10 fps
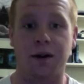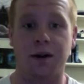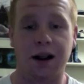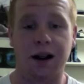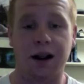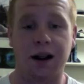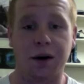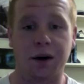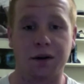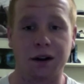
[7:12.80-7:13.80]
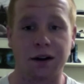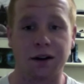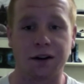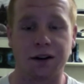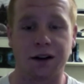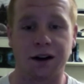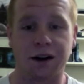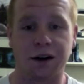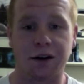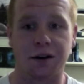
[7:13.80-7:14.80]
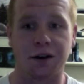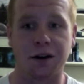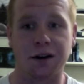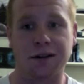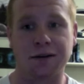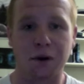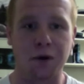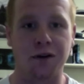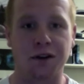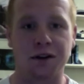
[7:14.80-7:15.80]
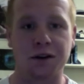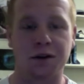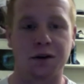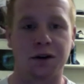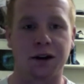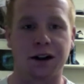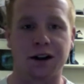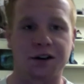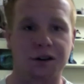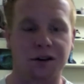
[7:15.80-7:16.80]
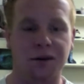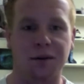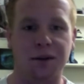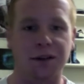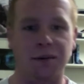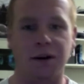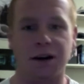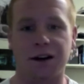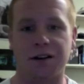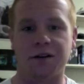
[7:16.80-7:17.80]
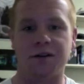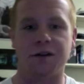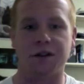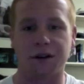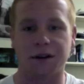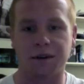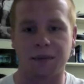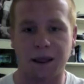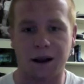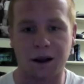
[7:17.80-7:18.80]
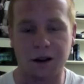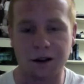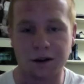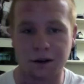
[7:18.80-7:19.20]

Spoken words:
And hopefully this carries on, and hopefully it's a new trick I can show some of the baseball guys in the future. Thanks for